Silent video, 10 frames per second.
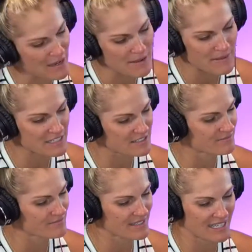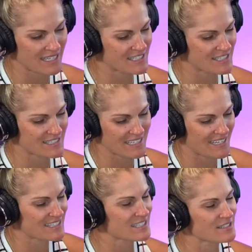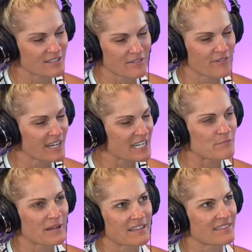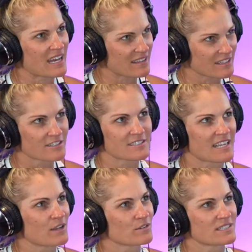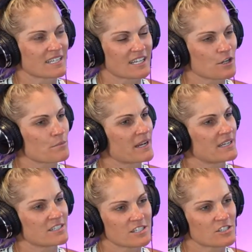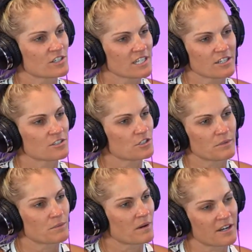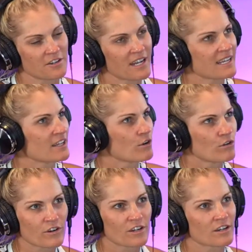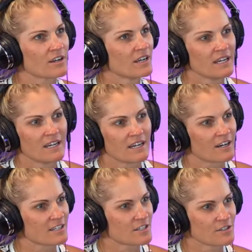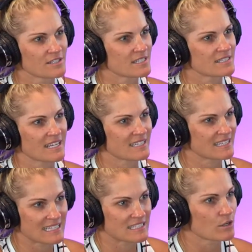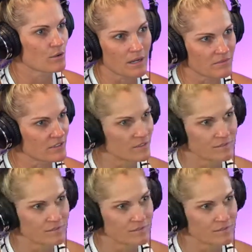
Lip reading: I mean, it's funny, but that little saying will stick in your brain. Just drink your stupid water. You got to get over our excuses. It's so helpful.